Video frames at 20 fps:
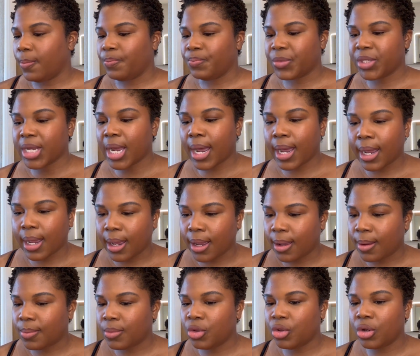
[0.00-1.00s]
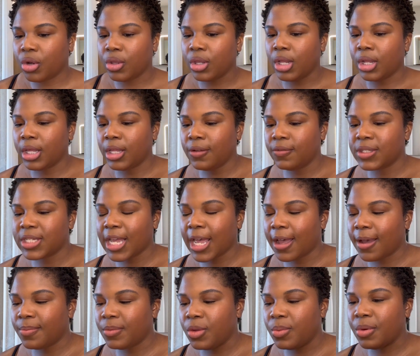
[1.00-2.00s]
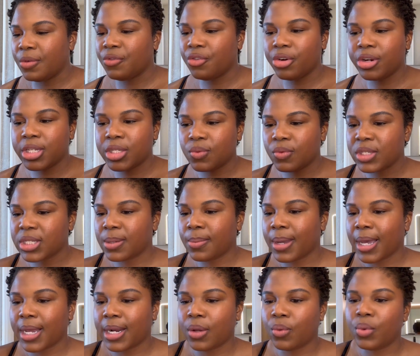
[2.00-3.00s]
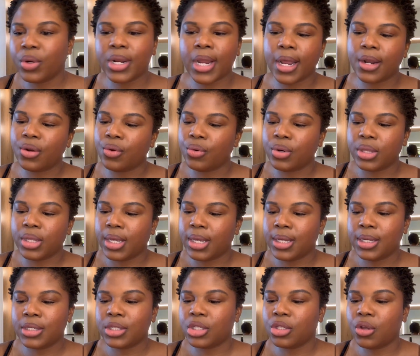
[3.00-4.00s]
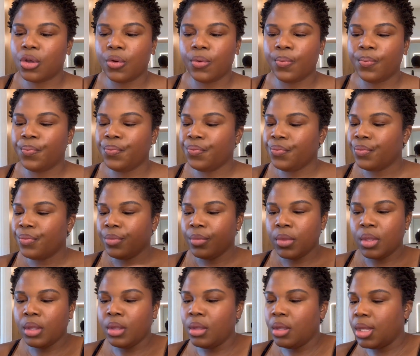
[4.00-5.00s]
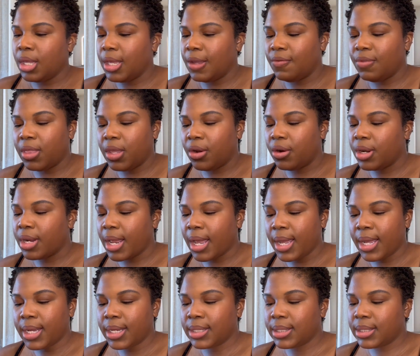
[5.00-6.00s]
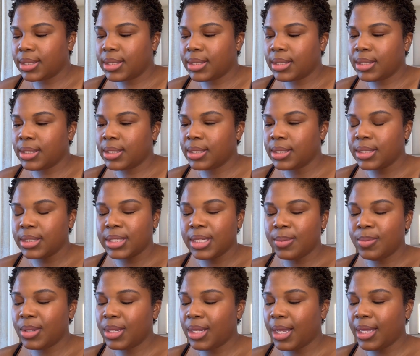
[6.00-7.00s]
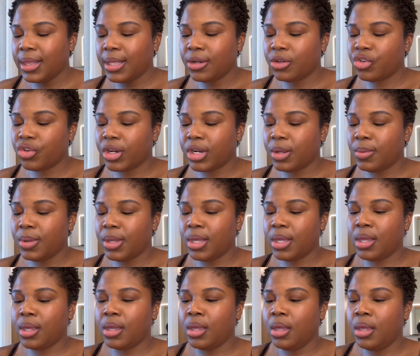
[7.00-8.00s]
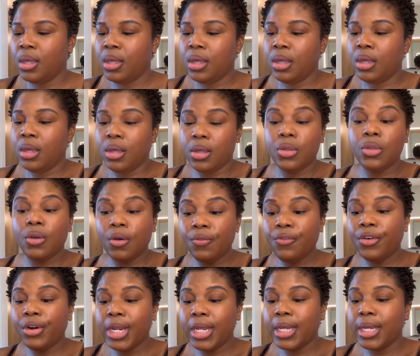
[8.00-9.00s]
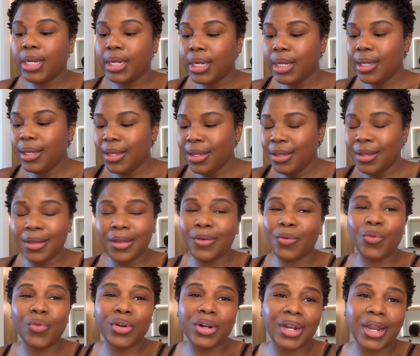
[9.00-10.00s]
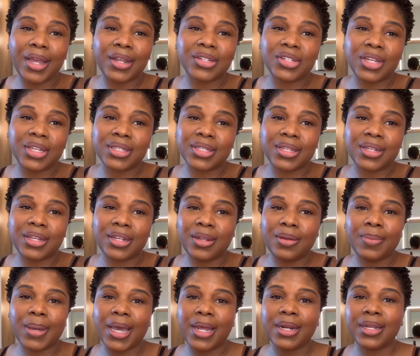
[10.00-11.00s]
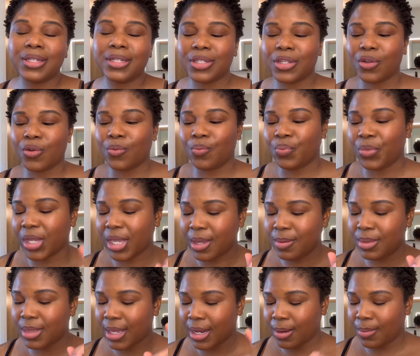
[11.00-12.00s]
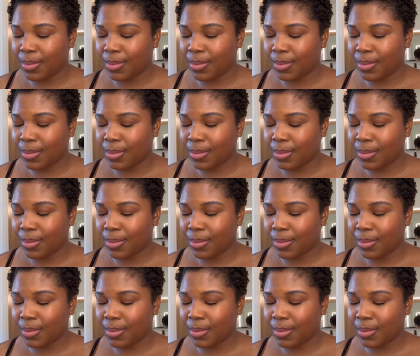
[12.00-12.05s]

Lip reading: time, you know, the length of time you've been friends with somebody. We're not doing that. So if they're not seeming like they're trying to be your friend, we're not chasing anybody. So keep that in